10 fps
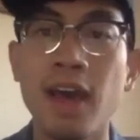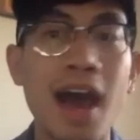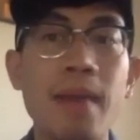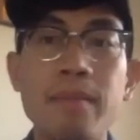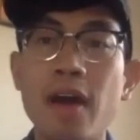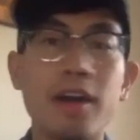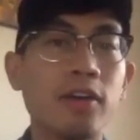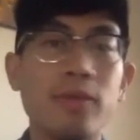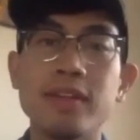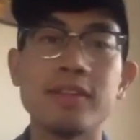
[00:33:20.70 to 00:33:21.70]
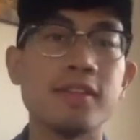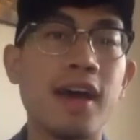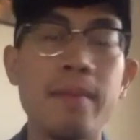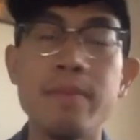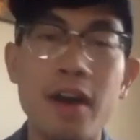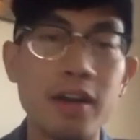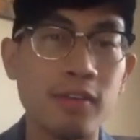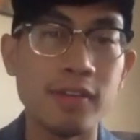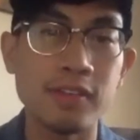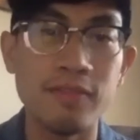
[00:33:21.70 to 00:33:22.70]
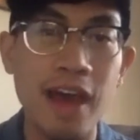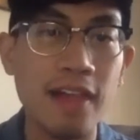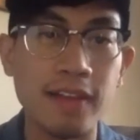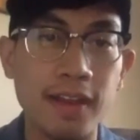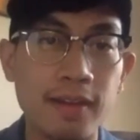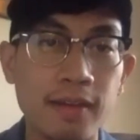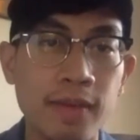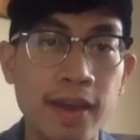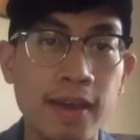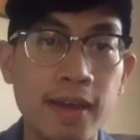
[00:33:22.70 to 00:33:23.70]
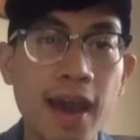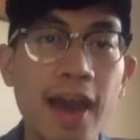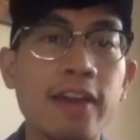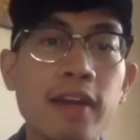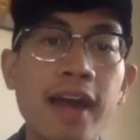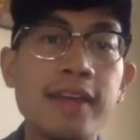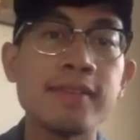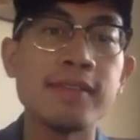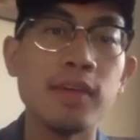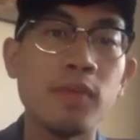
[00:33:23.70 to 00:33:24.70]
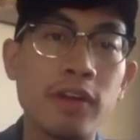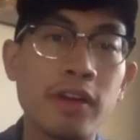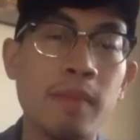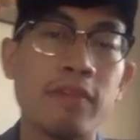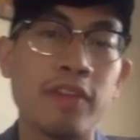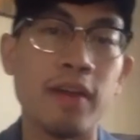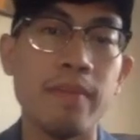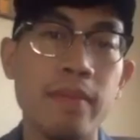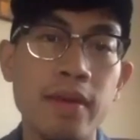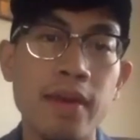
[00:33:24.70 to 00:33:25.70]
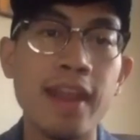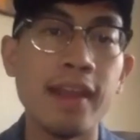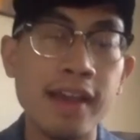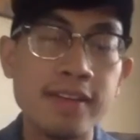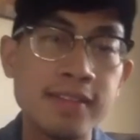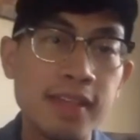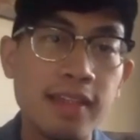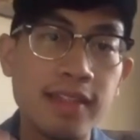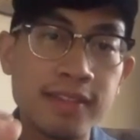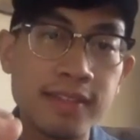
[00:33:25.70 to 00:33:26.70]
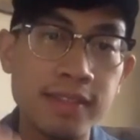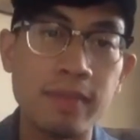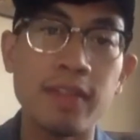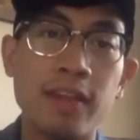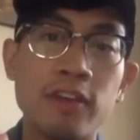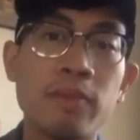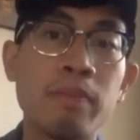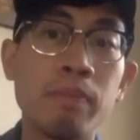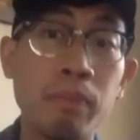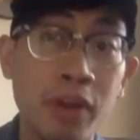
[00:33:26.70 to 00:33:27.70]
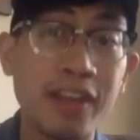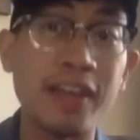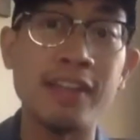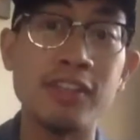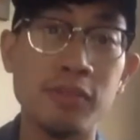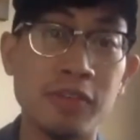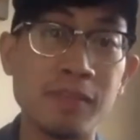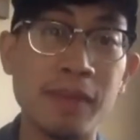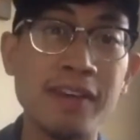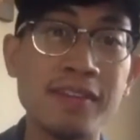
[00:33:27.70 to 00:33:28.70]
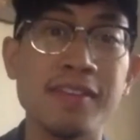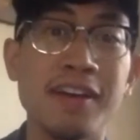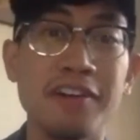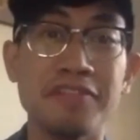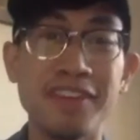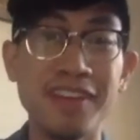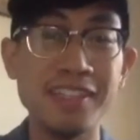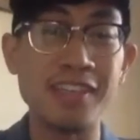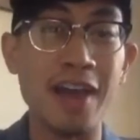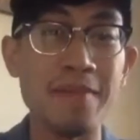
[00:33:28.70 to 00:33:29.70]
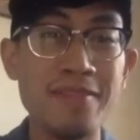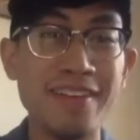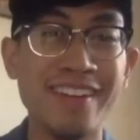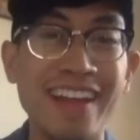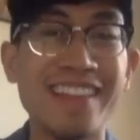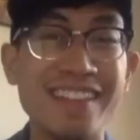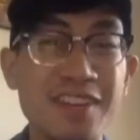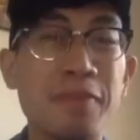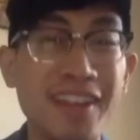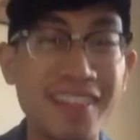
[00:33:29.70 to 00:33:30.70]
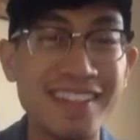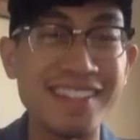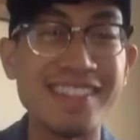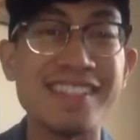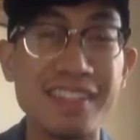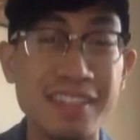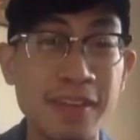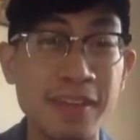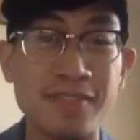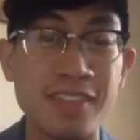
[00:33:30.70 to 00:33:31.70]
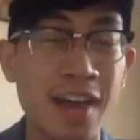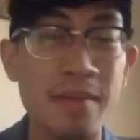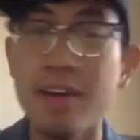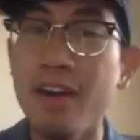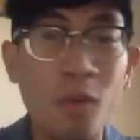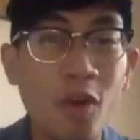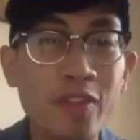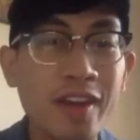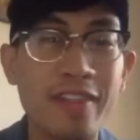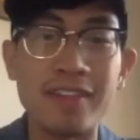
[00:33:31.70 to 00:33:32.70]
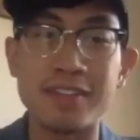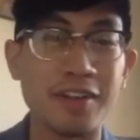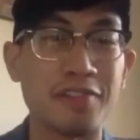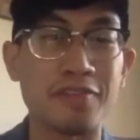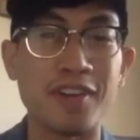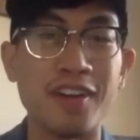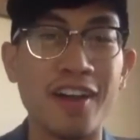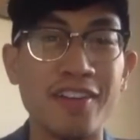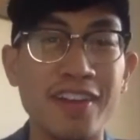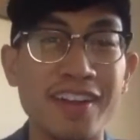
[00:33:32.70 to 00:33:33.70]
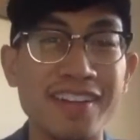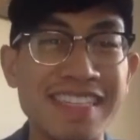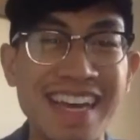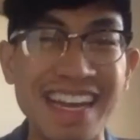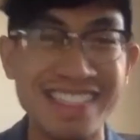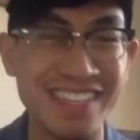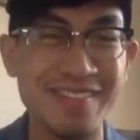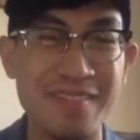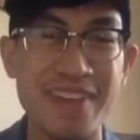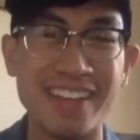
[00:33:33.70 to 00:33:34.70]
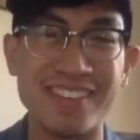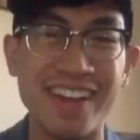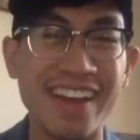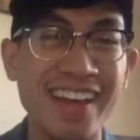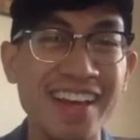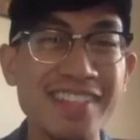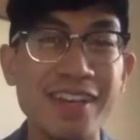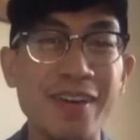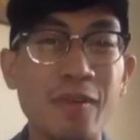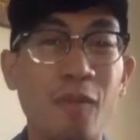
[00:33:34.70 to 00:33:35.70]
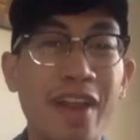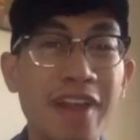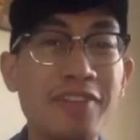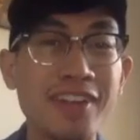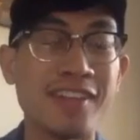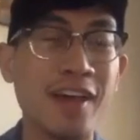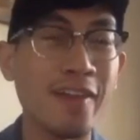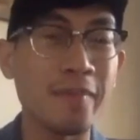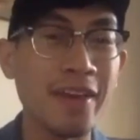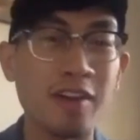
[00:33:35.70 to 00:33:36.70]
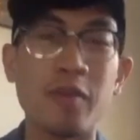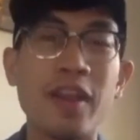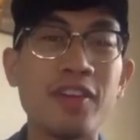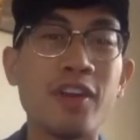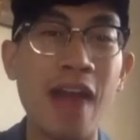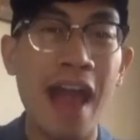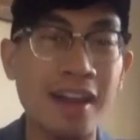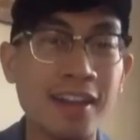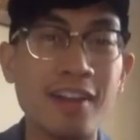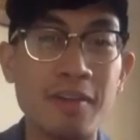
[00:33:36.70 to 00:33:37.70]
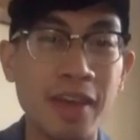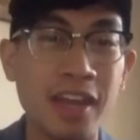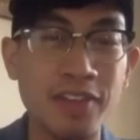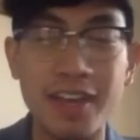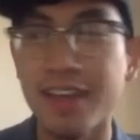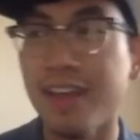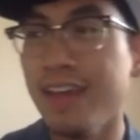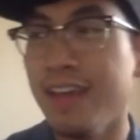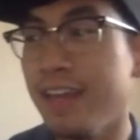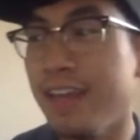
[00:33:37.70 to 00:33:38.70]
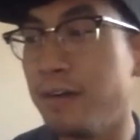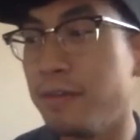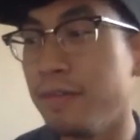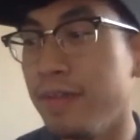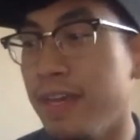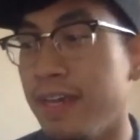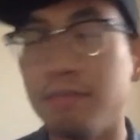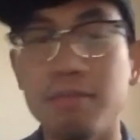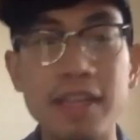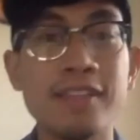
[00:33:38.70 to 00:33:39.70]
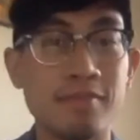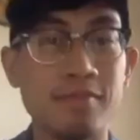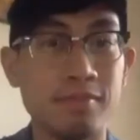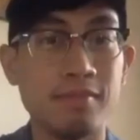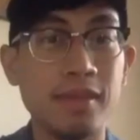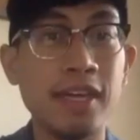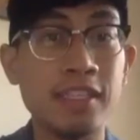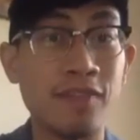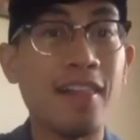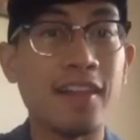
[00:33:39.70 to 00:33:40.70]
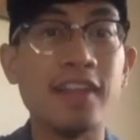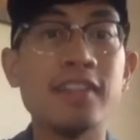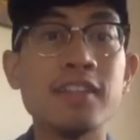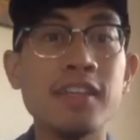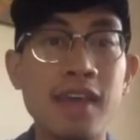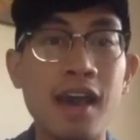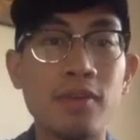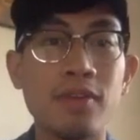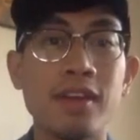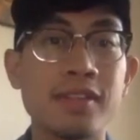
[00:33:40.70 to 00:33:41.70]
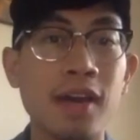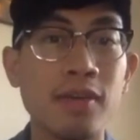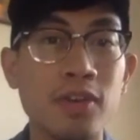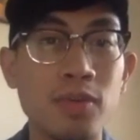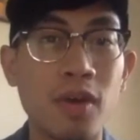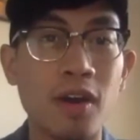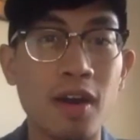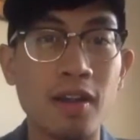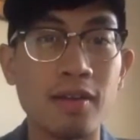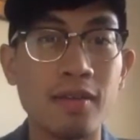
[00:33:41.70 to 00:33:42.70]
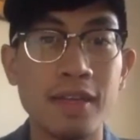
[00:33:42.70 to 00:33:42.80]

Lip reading: I'm not going to invalidate it, right? I see where you're coming from, and I see that this is something that you're putting into the space of time, right? That you're putting this into the space of time. We're only on this earth for 100 years as human beings, right? So whatever you're telling me or whatever you're acting or behaving, it's valid. It's how you're